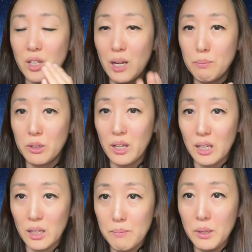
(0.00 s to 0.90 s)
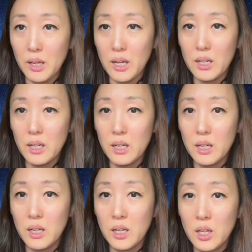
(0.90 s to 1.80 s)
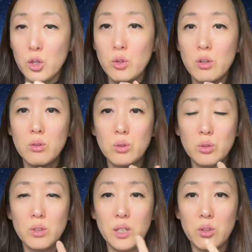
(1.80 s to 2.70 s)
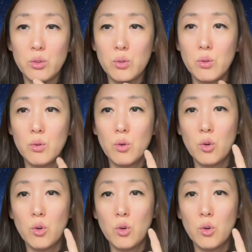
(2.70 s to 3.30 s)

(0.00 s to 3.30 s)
hyperkalemia, you're going to need to